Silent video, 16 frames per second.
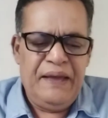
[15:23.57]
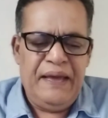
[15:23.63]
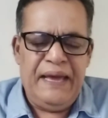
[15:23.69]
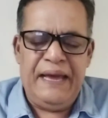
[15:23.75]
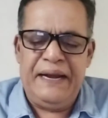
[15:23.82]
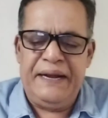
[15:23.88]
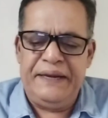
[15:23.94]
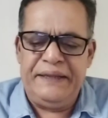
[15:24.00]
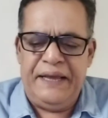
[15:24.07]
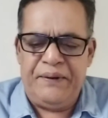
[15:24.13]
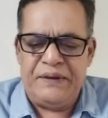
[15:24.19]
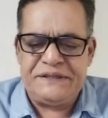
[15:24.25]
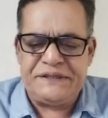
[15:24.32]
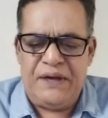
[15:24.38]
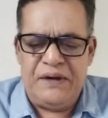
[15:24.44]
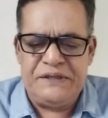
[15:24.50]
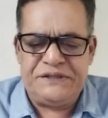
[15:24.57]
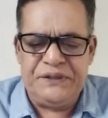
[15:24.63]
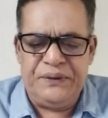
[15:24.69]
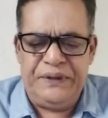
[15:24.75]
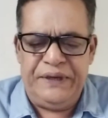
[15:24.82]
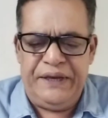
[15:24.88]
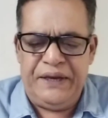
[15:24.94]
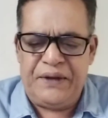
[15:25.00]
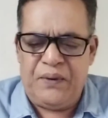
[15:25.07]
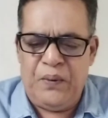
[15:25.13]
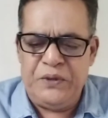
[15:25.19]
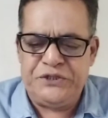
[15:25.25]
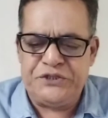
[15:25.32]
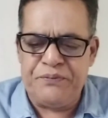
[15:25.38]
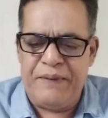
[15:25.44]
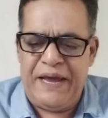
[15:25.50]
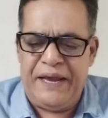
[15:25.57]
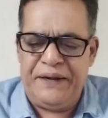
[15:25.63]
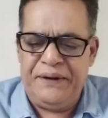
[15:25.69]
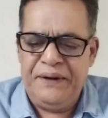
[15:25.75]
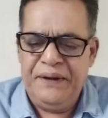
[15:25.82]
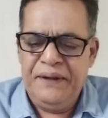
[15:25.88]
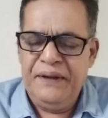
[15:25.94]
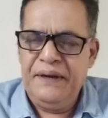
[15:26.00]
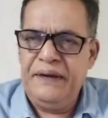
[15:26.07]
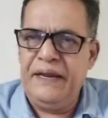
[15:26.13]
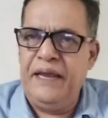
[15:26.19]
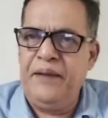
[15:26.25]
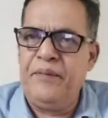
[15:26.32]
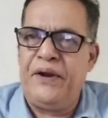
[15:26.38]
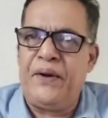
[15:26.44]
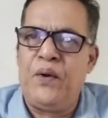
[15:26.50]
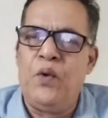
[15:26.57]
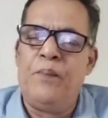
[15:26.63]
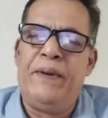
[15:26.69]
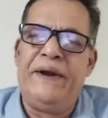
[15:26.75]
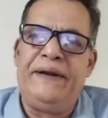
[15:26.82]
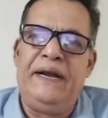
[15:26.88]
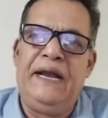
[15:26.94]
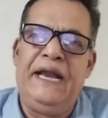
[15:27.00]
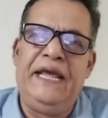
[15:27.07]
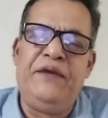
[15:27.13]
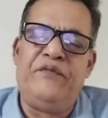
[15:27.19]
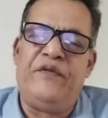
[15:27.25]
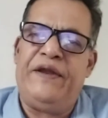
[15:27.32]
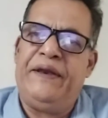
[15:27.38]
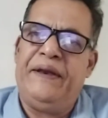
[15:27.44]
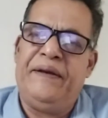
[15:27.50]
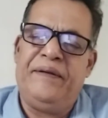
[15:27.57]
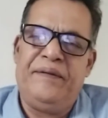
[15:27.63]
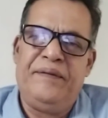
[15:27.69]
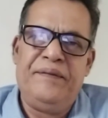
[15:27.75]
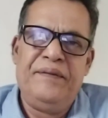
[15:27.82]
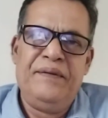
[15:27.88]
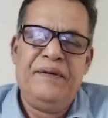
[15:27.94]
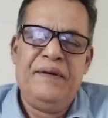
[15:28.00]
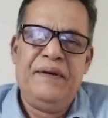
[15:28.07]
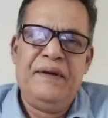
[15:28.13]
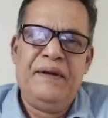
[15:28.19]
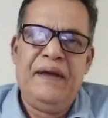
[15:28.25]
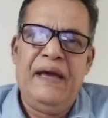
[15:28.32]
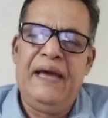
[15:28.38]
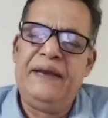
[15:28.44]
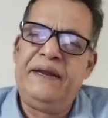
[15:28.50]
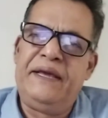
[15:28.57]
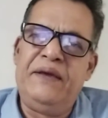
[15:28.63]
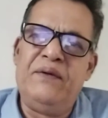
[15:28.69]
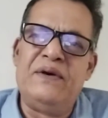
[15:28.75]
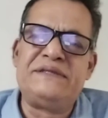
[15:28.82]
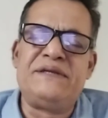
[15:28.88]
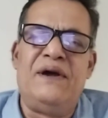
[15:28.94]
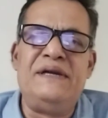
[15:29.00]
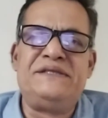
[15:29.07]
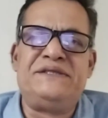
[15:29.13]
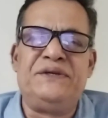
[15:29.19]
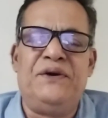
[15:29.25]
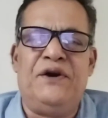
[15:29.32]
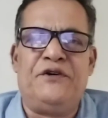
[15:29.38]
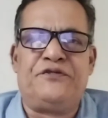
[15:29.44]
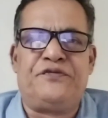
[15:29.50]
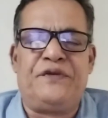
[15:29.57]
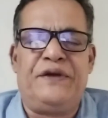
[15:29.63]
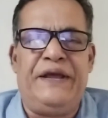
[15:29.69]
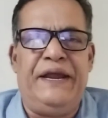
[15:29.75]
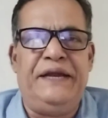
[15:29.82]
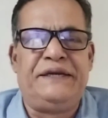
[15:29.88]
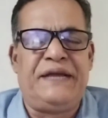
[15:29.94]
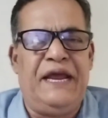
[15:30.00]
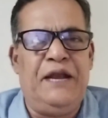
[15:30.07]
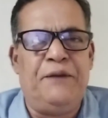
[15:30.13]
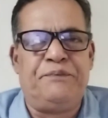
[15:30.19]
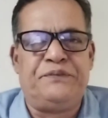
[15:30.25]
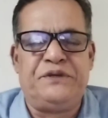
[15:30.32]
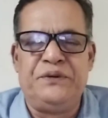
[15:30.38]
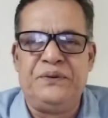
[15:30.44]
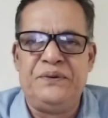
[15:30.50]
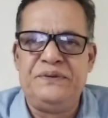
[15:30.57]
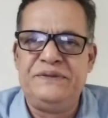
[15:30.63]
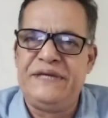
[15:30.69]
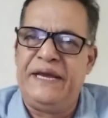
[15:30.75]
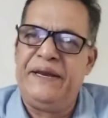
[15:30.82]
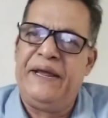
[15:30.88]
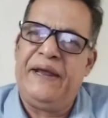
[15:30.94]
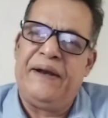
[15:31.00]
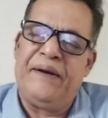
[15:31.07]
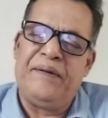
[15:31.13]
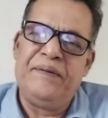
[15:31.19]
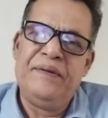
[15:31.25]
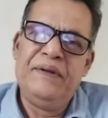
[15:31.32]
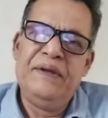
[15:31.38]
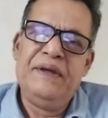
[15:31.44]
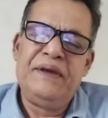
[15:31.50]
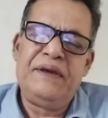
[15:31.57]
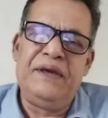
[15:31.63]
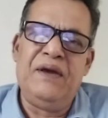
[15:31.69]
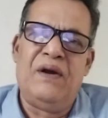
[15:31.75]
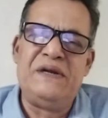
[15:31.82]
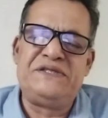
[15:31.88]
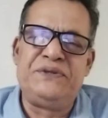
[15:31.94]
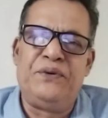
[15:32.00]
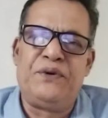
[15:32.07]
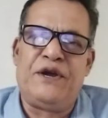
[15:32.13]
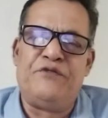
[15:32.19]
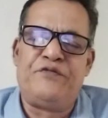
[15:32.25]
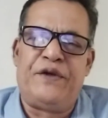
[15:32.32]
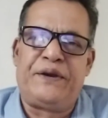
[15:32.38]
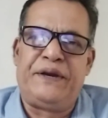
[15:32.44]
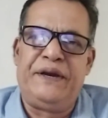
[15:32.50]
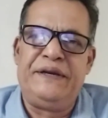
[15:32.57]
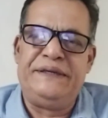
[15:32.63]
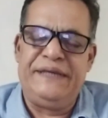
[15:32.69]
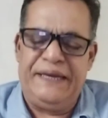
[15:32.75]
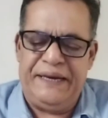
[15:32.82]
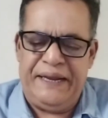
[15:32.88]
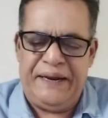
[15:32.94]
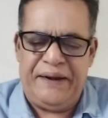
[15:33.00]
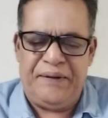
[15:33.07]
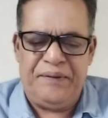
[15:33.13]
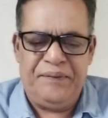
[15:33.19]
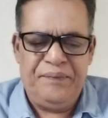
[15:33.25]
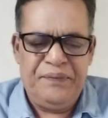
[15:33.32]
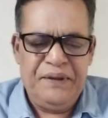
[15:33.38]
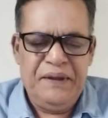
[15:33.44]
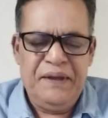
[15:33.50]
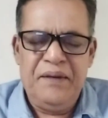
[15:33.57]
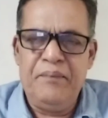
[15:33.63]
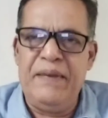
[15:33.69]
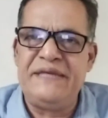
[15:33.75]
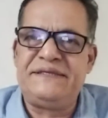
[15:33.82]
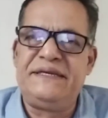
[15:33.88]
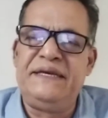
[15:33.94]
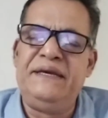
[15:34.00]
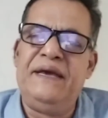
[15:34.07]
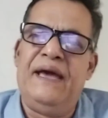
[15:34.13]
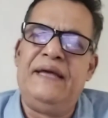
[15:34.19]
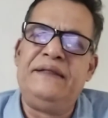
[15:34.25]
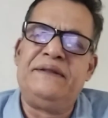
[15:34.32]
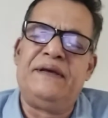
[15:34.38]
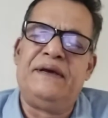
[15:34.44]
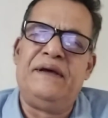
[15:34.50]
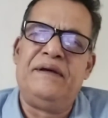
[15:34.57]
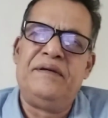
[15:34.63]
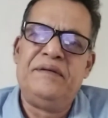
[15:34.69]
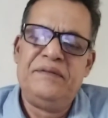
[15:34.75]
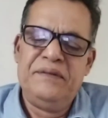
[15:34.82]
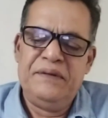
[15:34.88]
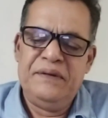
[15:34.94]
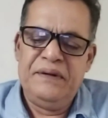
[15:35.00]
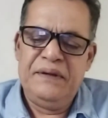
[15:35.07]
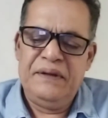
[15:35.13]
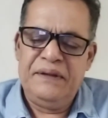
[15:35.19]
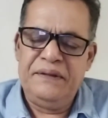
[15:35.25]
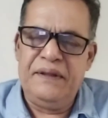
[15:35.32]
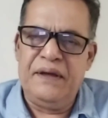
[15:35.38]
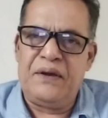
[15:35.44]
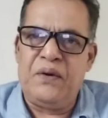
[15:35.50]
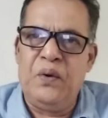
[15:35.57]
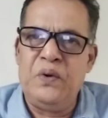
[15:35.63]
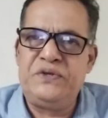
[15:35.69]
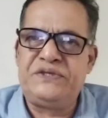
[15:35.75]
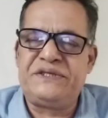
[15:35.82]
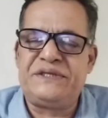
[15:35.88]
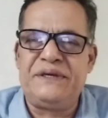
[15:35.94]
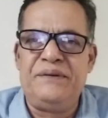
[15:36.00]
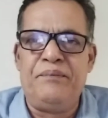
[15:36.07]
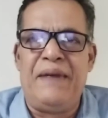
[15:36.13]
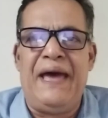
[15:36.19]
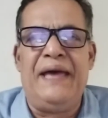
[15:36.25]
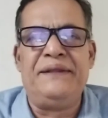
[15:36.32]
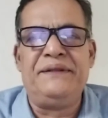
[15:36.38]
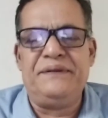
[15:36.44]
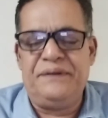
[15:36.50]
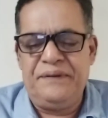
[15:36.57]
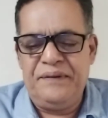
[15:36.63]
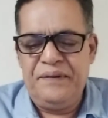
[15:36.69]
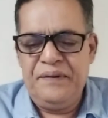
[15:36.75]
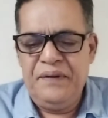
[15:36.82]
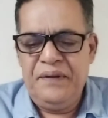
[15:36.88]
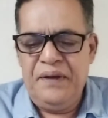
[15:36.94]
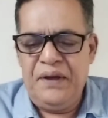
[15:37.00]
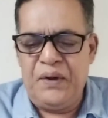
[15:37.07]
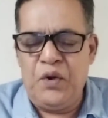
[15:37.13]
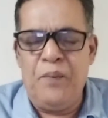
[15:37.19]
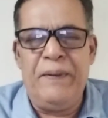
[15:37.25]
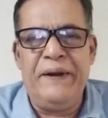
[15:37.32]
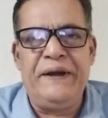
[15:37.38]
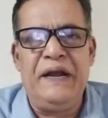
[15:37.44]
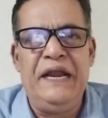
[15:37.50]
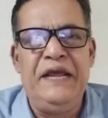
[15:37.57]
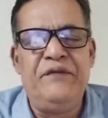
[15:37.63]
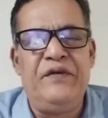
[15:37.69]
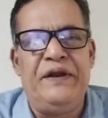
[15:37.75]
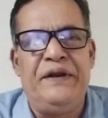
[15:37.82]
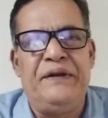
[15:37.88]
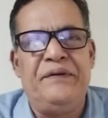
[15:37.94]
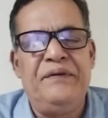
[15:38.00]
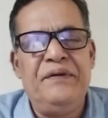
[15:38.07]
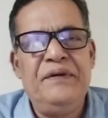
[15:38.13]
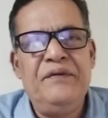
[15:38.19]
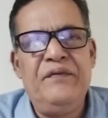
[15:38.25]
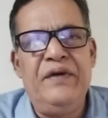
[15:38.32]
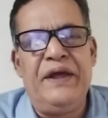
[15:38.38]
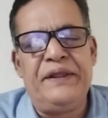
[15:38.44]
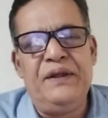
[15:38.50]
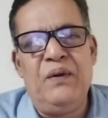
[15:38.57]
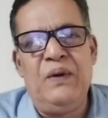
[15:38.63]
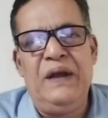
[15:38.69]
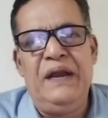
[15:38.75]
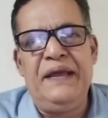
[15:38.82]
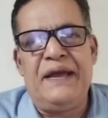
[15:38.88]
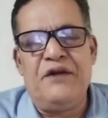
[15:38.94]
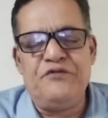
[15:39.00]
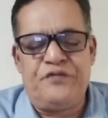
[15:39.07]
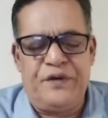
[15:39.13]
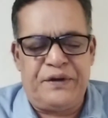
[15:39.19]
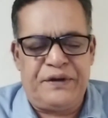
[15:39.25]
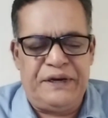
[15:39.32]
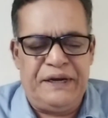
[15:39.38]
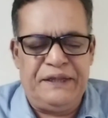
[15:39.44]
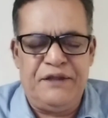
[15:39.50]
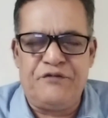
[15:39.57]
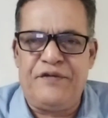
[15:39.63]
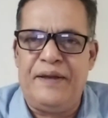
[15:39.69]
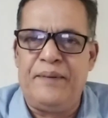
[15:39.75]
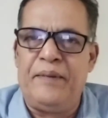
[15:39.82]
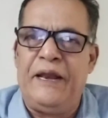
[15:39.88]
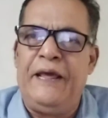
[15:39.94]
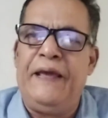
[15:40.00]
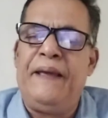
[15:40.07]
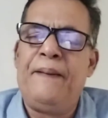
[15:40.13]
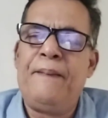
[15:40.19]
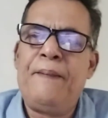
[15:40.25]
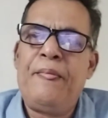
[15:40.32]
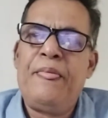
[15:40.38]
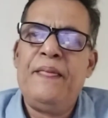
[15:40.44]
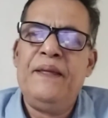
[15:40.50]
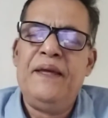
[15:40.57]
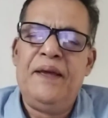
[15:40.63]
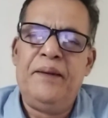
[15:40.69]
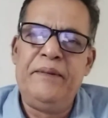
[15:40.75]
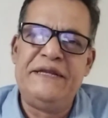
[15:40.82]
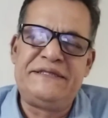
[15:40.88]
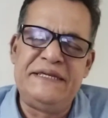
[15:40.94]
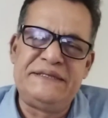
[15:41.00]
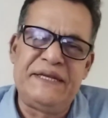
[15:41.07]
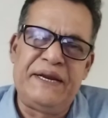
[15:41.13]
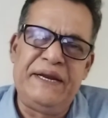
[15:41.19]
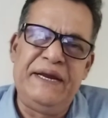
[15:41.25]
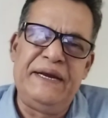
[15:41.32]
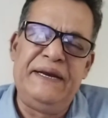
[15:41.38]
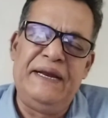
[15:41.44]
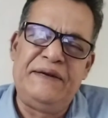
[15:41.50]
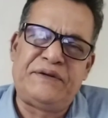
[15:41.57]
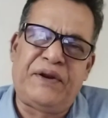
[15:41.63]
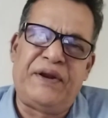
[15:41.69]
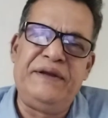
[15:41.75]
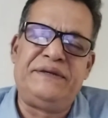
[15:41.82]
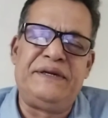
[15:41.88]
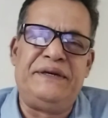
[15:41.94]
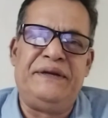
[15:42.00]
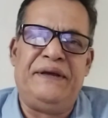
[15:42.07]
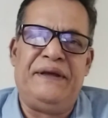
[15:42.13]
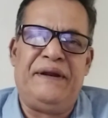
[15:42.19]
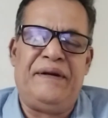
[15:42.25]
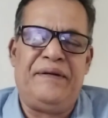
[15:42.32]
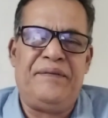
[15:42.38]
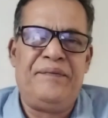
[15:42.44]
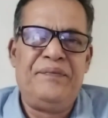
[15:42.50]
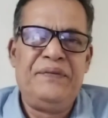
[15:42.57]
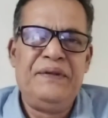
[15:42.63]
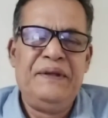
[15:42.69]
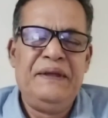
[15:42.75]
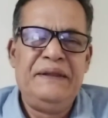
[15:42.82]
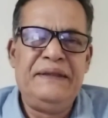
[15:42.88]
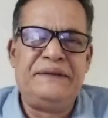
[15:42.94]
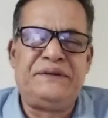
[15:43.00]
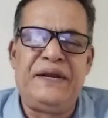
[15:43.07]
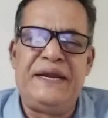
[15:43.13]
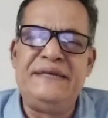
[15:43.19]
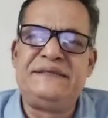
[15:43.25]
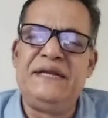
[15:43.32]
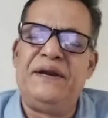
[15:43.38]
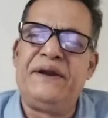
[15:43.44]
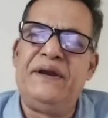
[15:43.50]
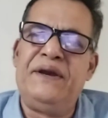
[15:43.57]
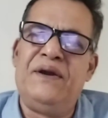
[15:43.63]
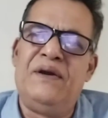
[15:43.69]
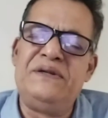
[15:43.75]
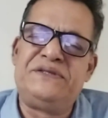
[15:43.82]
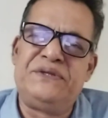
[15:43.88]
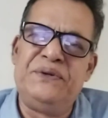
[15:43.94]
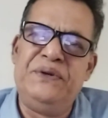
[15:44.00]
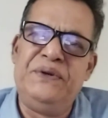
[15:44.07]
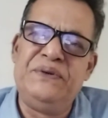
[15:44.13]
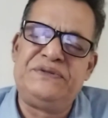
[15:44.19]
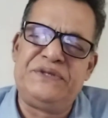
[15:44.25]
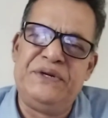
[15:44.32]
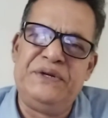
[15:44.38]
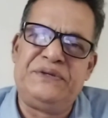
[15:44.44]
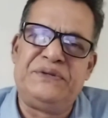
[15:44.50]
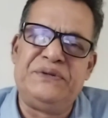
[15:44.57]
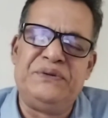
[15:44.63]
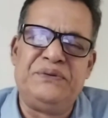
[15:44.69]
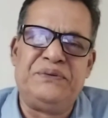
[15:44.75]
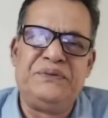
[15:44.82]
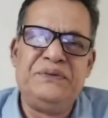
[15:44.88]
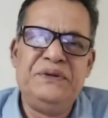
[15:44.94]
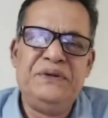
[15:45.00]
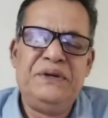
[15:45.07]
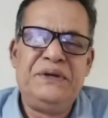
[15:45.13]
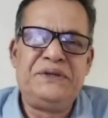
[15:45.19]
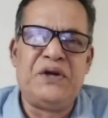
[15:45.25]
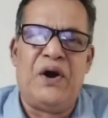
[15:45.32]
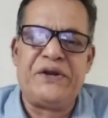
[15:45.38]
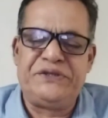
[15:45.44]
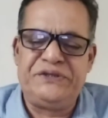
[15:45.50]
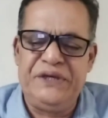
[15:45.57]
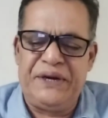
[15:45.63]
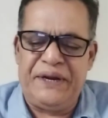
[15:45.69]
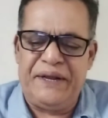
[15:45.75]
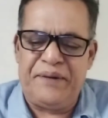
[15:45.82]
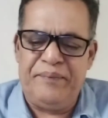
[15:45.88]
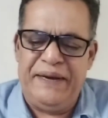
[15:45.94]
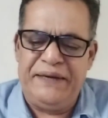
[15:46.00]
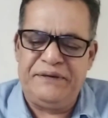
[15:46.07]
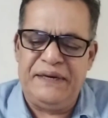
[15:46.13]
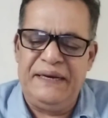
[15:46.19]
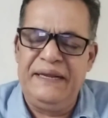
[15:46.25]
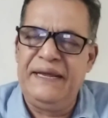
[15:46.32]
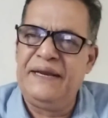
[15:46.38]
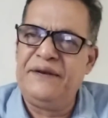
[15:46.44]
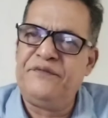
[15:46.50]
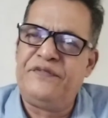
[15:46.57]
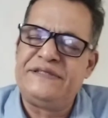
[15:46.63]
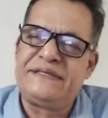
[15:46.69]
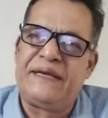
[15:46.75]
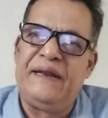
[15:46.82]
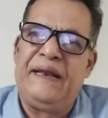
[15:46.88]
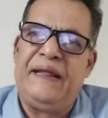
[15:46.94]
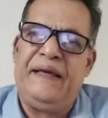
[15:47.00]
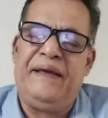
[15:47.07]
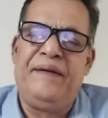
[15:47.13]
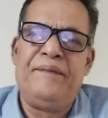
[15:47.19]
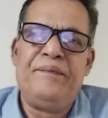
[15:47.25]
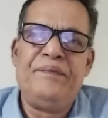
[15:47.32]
And there was also a coachman named Robert Leven, and he was also of great help to Jane Eyre. He also comforted Jane Eyre. Bessie and the coachman Robert Leven were the only comfort in the family. And Mrs. Reed ill-treated her. The three children also used to torture her mentally and physically.